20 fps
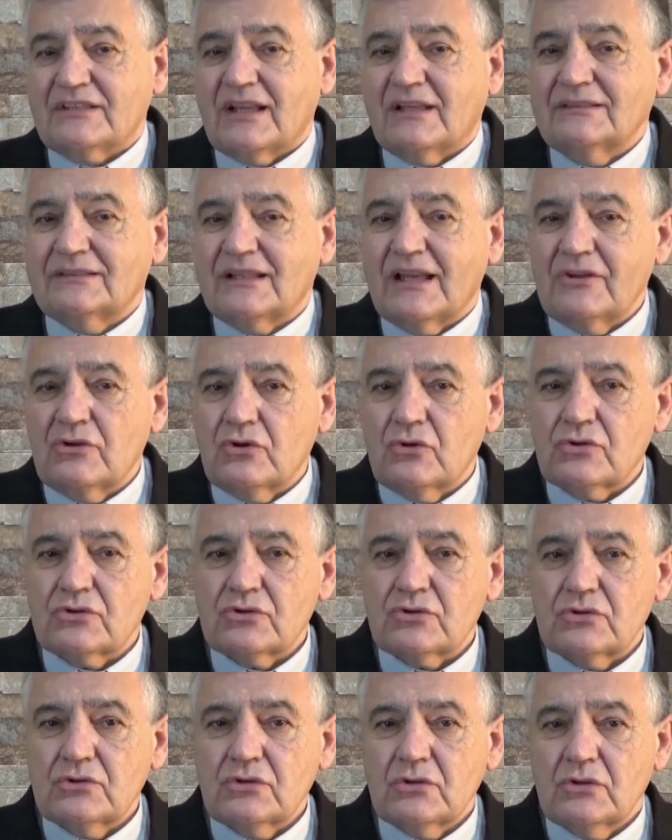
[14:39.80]
the
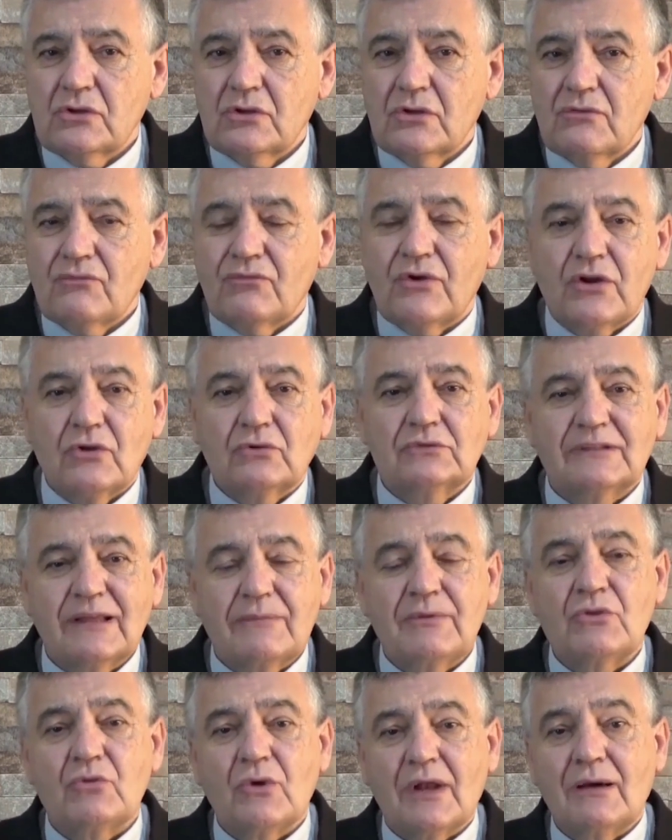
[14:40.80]
so-called
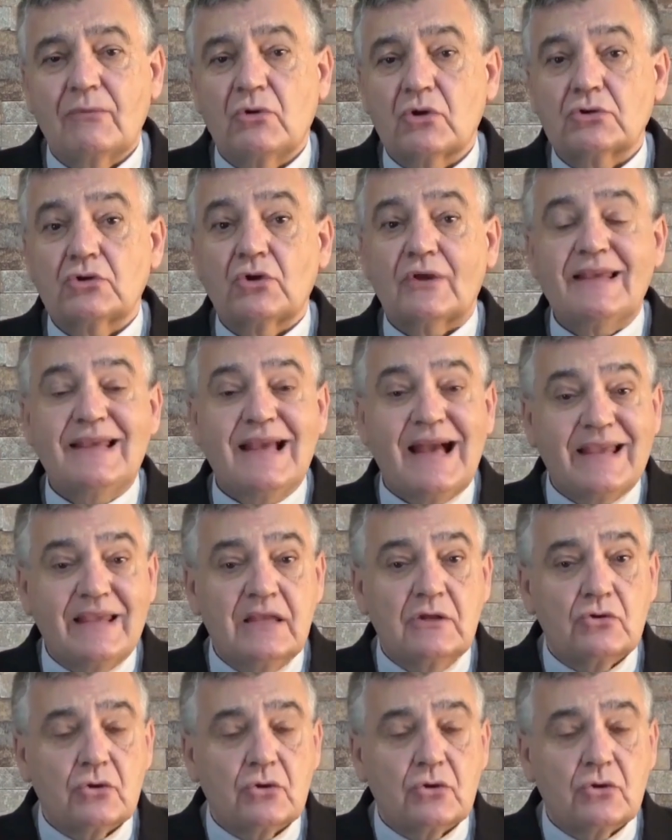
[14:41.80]
morning after pill